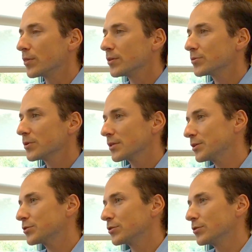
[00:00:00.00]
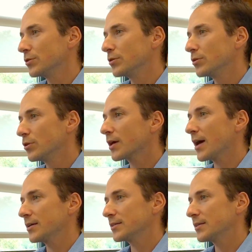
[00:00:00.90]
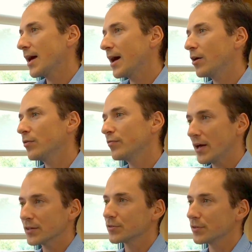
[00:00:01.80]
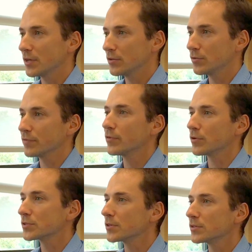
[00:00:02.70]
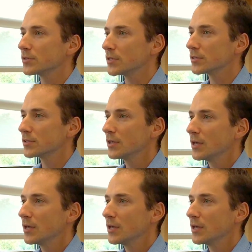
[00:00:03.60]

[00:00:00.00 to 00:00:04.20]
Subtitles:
What this really lets you to look at is how fast are they doing photosynthesis.